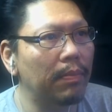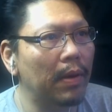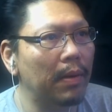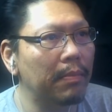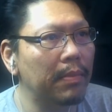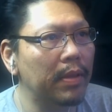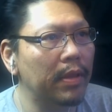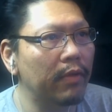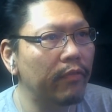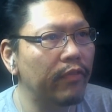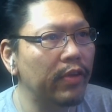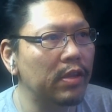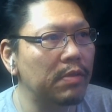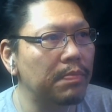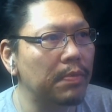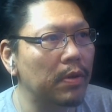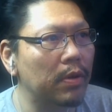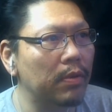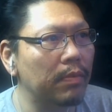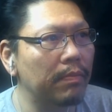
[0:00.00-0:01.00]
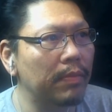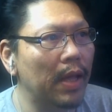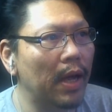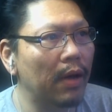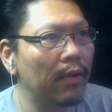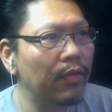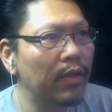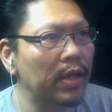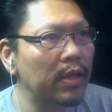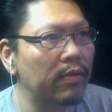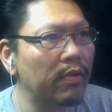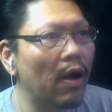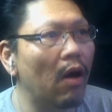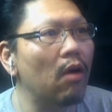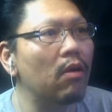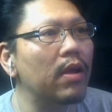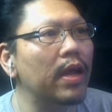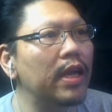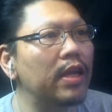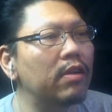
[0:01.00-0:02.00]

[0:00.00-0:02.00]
I'm in the Facebook group now, thanks. Okay,